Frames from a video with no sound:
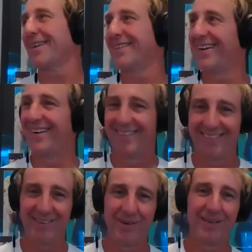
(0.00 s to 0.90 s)
back
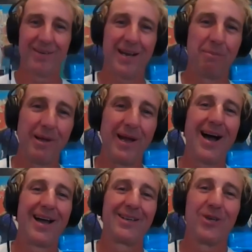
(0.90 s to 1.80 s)
there and so we would kind of play
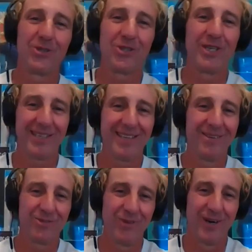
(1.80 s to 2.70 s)
hide and go seek that was